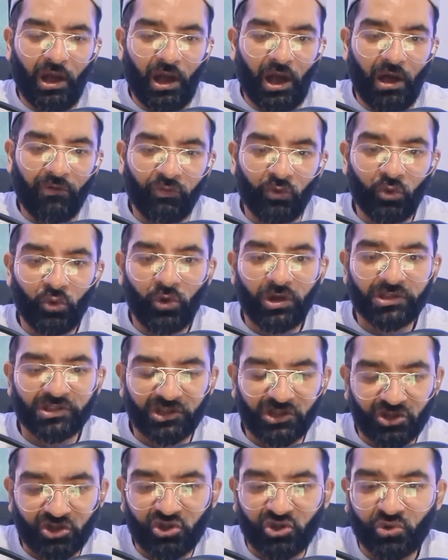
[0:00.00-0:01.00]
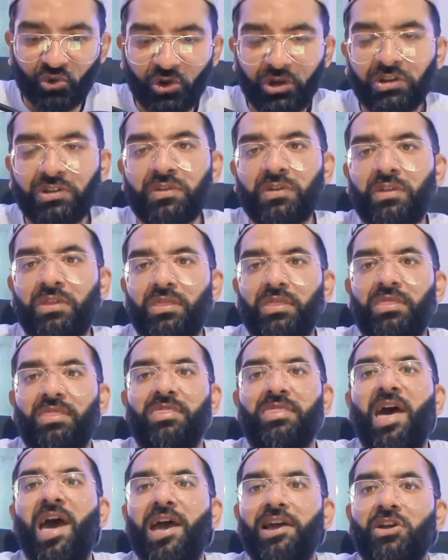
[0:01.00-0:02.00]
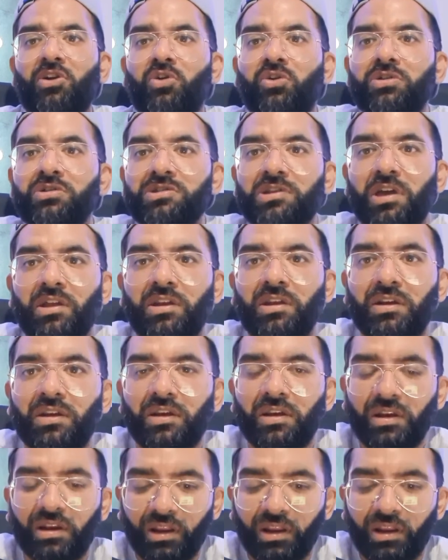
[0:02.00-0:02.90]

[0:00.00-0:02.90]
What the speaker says: I've always enjoyed that content,